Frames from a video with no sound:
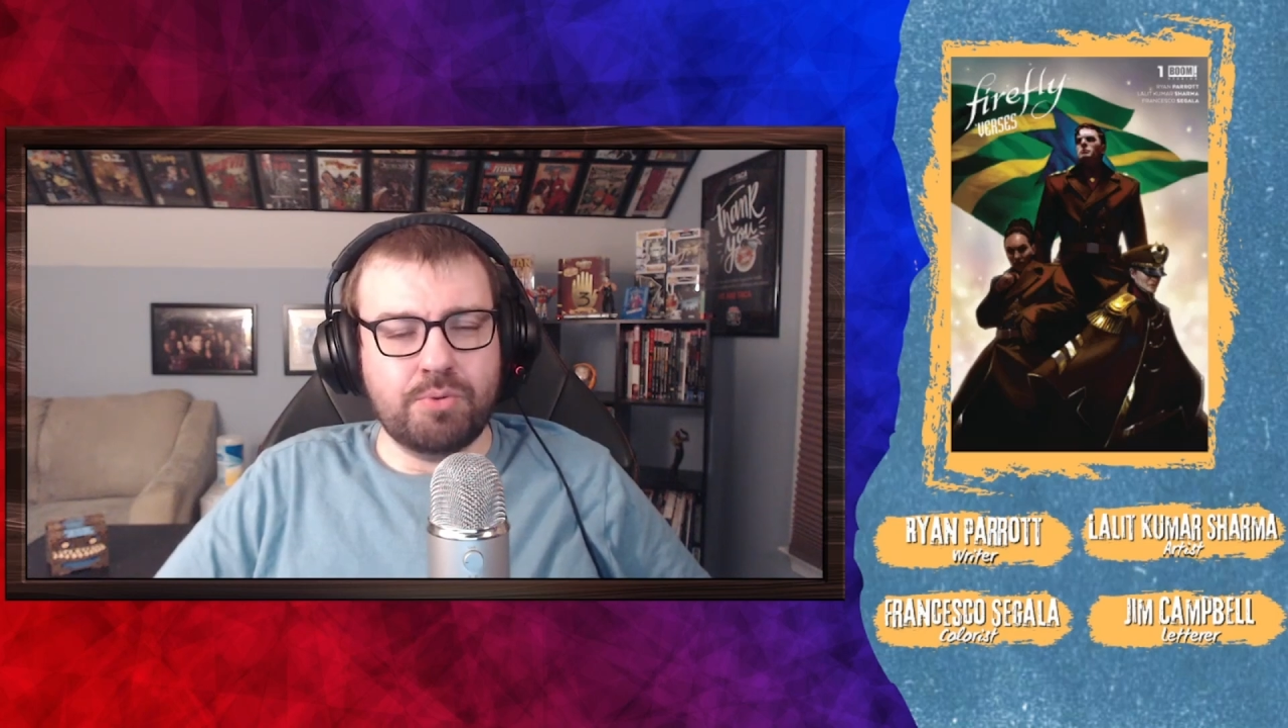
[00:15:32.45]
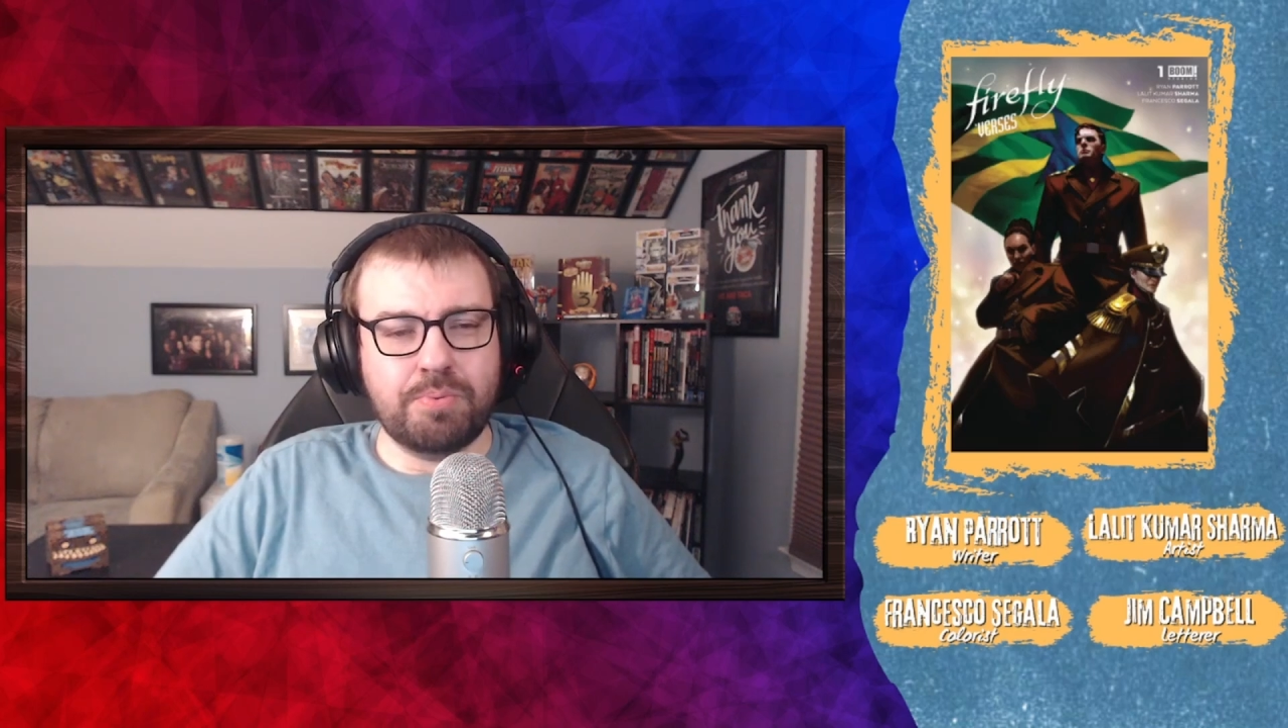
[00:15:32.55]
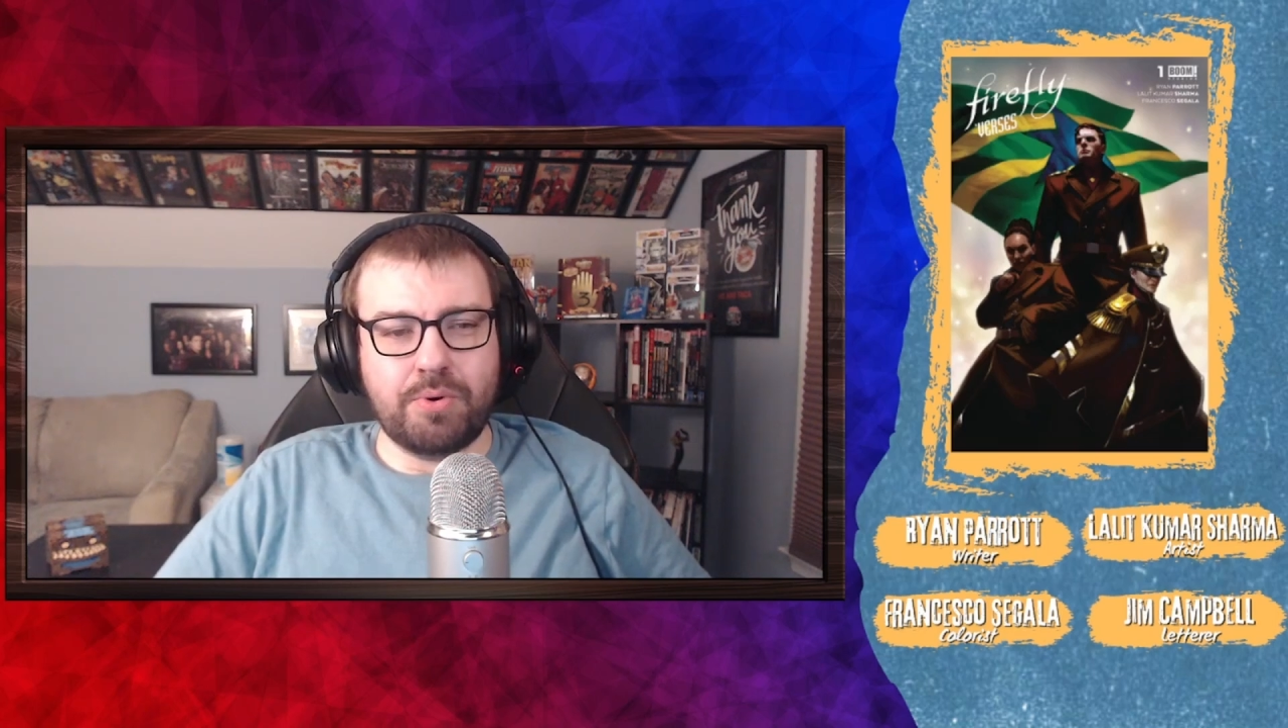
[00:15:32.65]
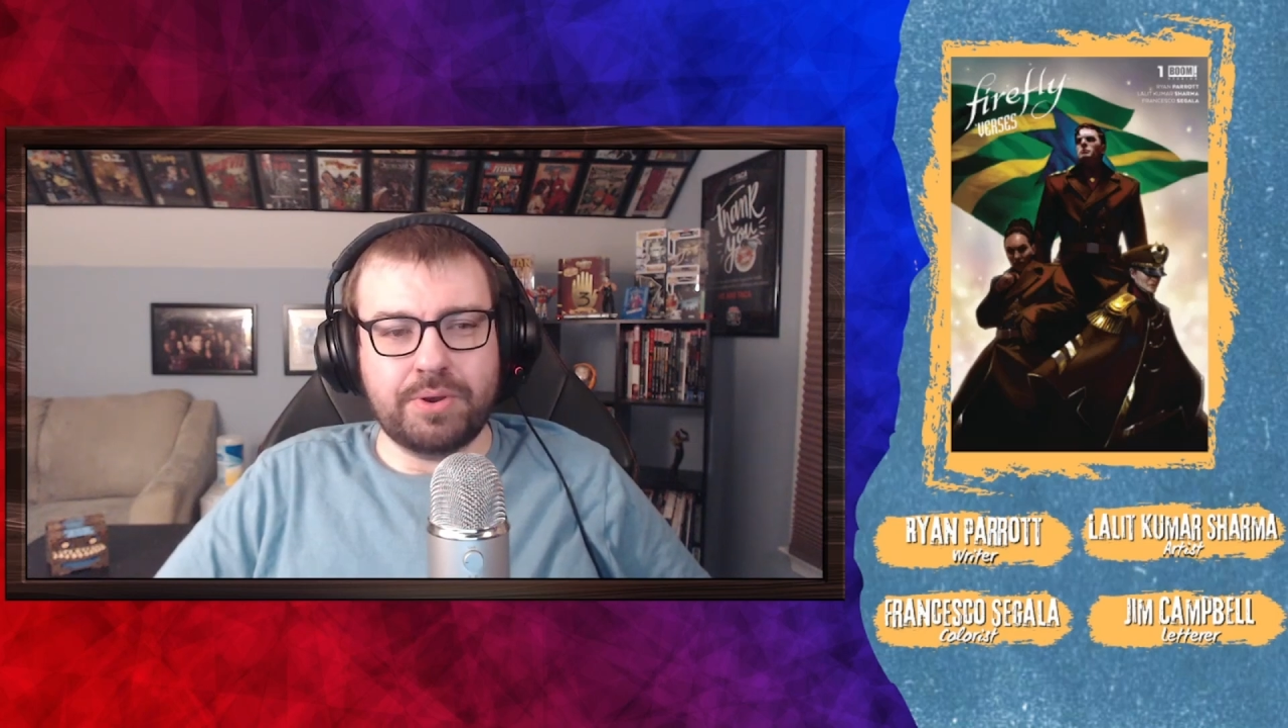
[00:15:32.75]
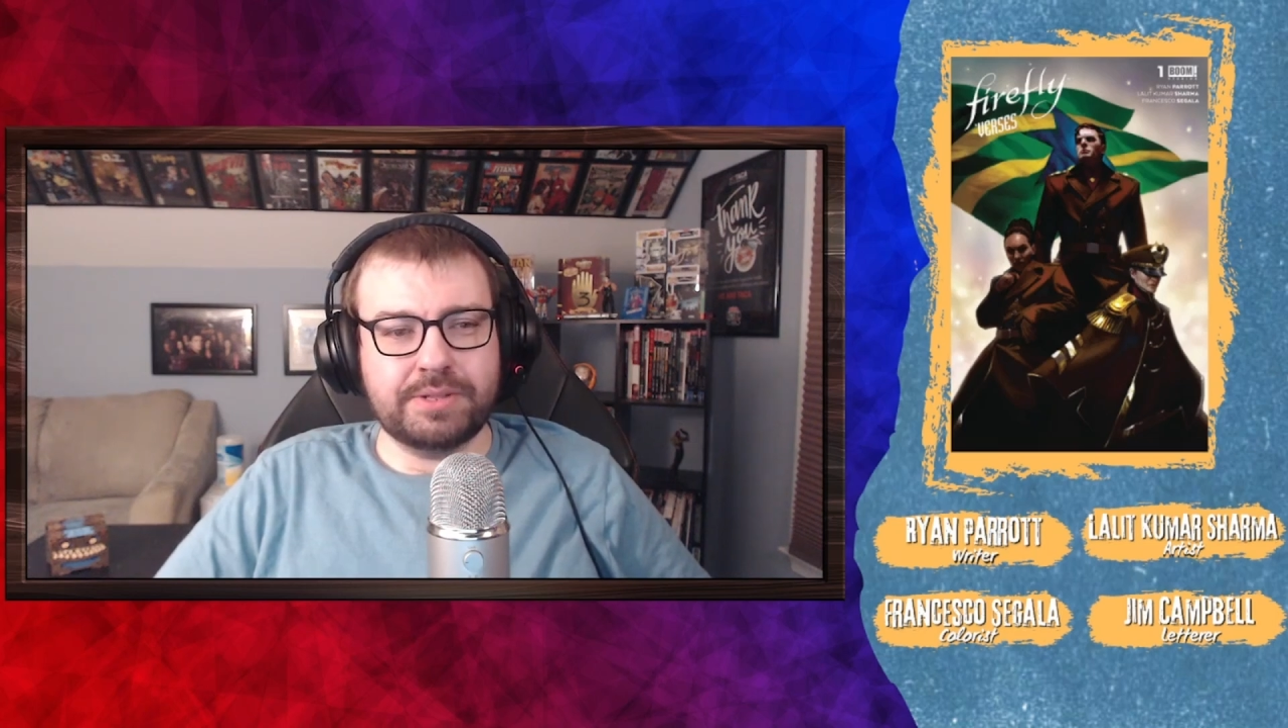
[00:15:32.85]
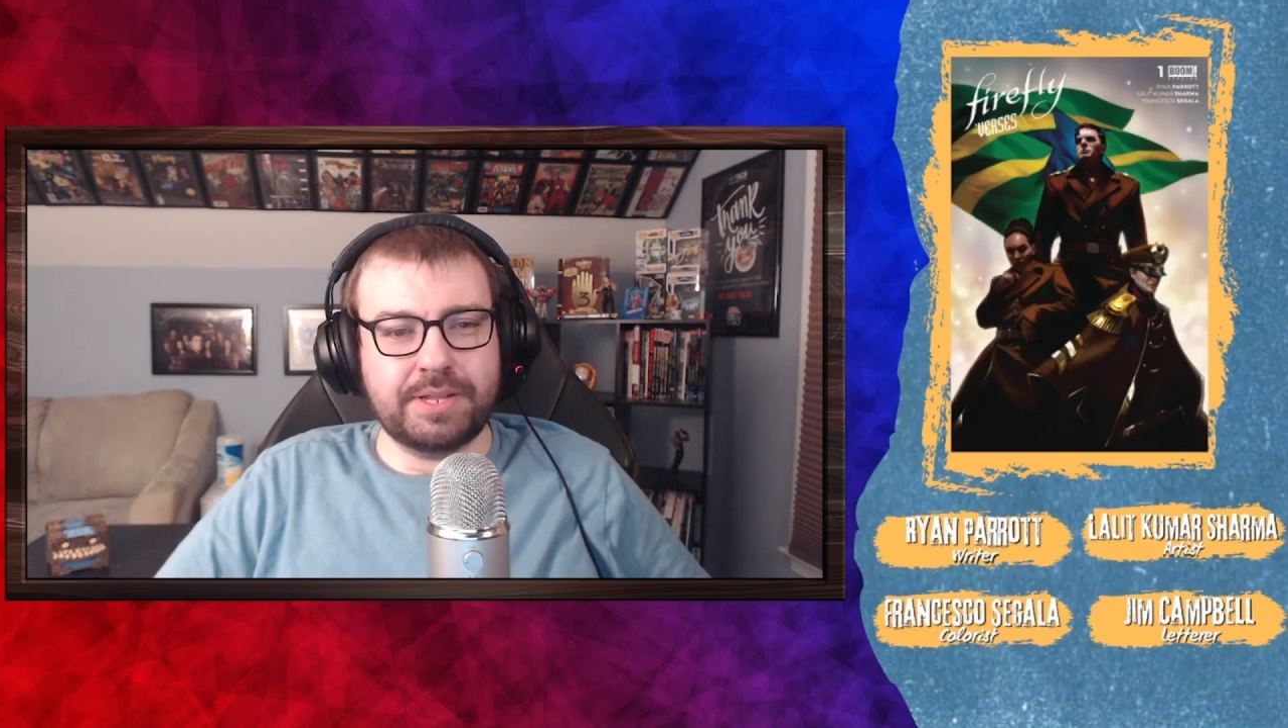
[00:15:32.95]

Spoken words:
point